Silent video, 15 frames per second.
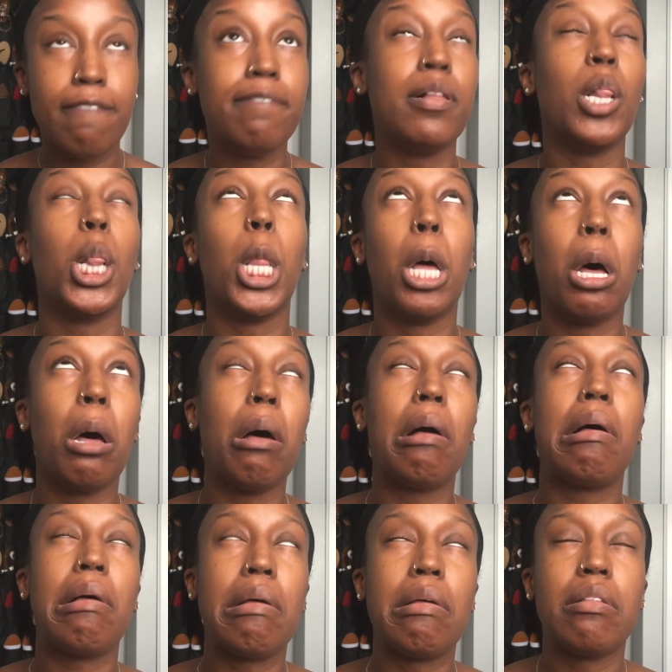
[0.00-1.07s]

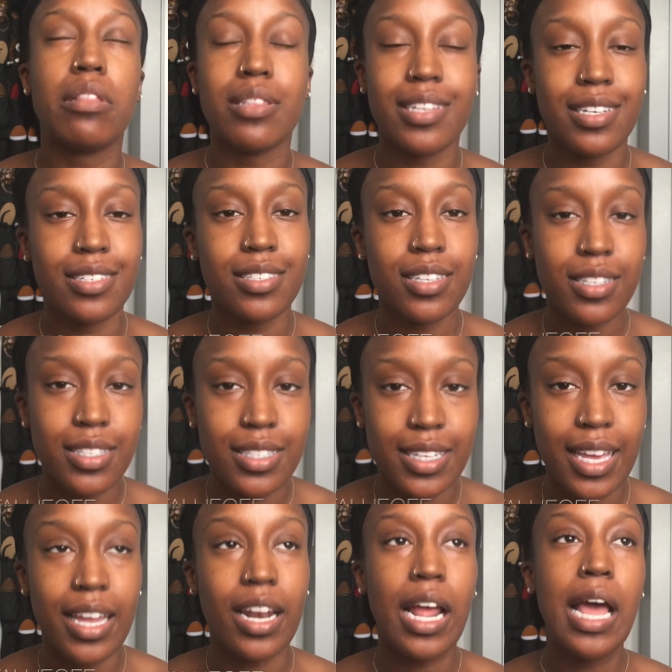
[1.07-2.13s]
flawless
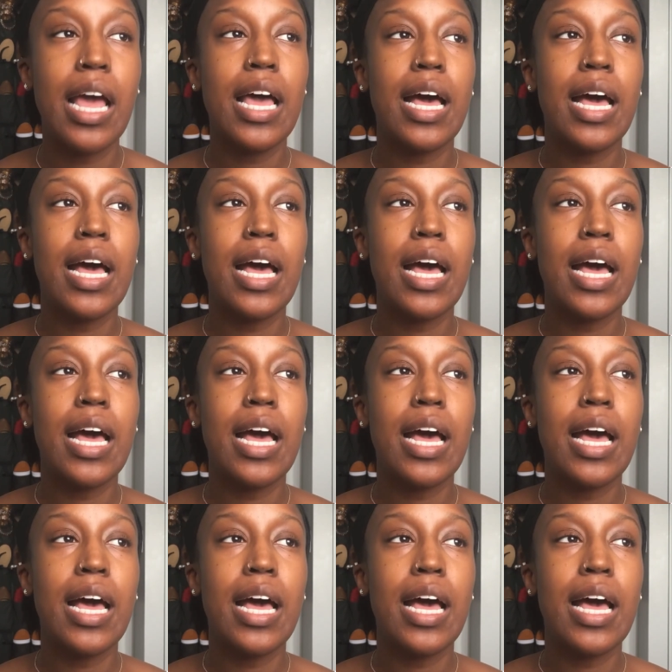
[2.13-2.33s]
skin.